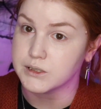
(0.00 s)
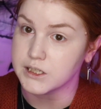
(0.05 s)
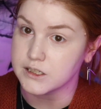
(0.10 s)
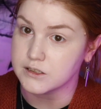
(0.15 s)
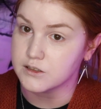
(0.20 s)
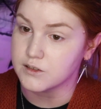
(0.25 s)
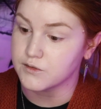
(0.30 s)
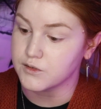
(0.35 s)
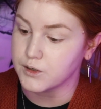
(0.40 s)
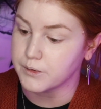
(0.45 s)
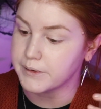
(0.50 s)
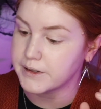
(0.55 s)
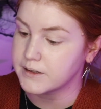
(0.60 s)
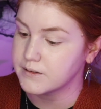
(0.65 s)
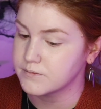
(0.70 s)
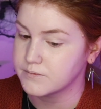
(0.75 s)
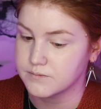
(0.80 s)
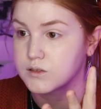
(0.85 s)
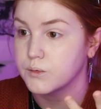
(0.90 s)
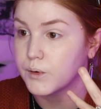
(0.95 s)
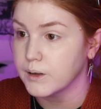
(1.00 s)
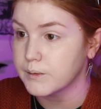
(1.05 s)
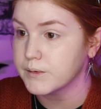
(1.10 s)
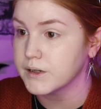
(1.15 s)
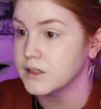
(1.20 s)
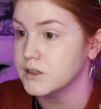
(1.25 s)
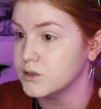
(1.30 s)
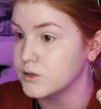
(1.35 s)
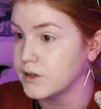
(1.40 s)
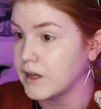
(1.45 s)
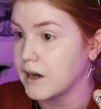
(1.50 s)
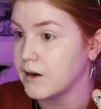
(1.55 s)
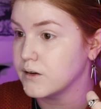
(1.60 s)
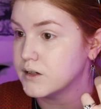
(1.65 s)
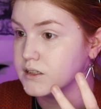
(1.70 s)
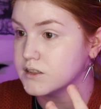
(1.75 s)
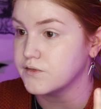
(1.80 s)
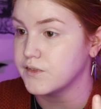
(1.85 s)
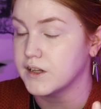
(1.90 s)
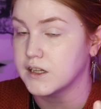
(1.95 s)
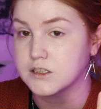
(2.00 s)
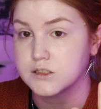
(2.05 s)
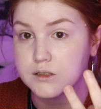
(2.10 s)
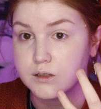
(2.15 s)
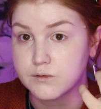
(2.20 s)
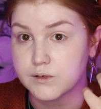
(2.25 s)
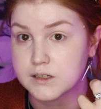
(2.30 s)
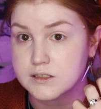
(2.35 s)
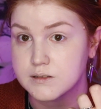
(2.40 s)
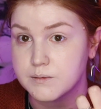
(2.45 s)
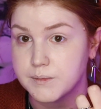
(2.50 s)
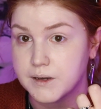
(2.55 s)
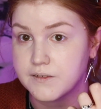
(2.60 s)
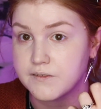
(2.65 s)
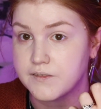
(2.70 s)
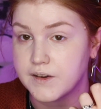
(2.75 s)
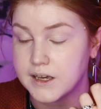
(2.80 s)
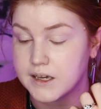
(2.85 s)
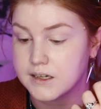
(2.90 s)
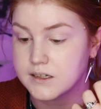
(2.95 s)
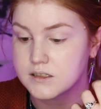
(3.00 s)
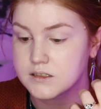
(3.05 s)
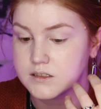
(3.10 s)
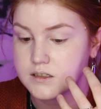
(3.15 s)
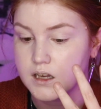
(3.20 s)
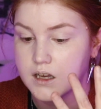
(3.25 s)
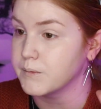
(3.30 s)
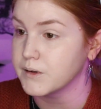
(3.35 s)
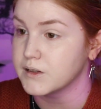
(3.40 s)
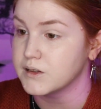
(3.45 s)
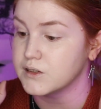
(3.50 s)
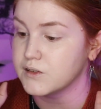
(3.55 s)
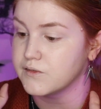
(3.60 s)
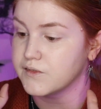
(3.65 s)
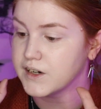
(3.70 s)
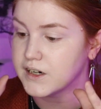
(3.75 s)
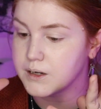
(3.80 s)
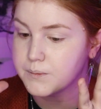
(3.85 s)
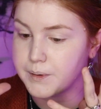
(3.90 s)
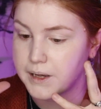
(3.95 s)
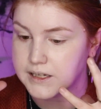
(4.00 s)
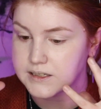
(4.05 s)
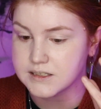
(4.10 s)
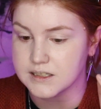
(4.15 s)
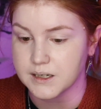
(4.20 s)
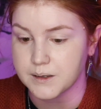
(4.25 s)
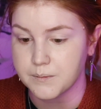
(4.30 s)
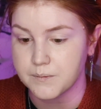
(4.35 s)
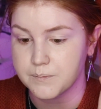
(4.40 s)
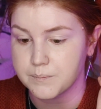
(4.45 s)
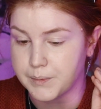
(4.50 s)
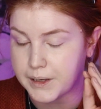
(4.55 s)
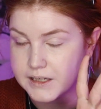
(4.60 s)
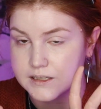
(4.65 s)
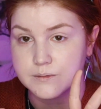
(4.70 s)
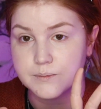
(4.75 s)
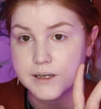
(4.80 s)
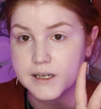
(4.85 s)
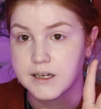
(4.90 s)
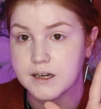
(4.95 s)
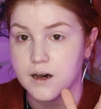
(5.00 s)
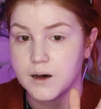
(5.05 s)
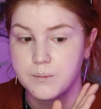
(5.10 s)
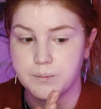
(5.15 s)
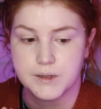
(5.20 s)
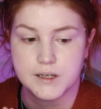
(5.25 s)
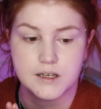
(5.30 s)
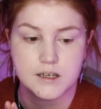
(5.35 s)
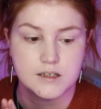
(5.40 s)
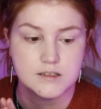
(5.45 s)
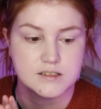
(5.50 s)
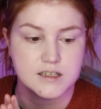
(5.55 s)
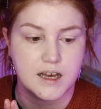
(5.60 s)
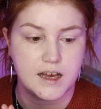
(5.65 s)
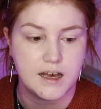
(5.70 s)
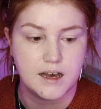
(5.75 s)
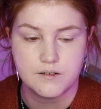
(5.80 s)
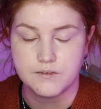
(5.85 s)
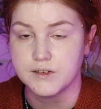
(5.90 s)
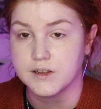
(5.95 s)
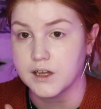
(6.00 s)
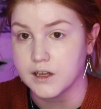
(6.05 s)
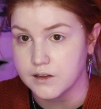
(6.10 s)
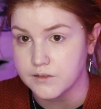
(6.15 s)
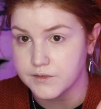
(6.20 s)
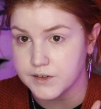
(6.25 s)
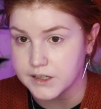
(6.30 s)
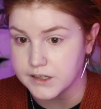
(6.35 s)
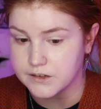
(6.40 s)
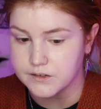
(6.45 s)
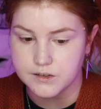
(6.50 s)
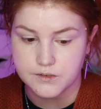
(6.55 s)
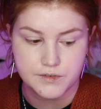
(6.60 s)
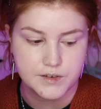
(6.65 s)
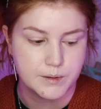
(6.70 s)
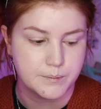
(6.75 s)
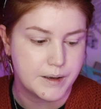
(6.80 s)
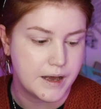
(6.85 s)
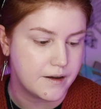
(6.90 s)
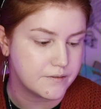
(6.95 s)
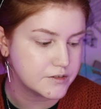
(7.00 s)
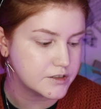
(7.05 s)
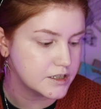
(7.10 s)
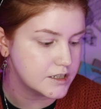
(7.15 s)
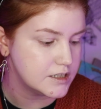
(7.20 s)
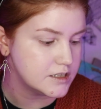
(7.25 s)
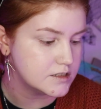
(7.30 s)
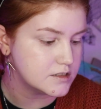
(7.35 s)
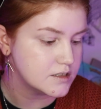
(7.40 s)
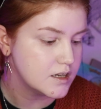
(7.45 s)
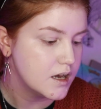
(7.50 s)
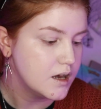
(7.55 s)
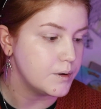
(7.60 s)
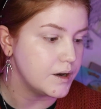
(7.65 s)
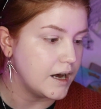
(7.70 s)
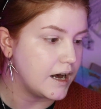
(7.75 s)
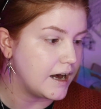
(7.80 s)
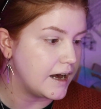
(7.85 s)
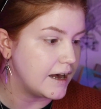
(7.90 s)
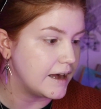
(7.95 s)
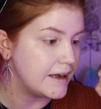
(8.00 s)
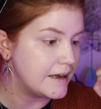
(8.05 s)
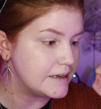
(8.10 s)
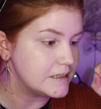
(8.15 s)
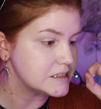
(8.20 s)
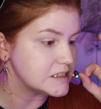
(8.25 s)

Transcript: changer for me. So what I'm going to do now is finish the rest of my face. I'm going to do very basic base makeup because I have another video to film after this, but I'm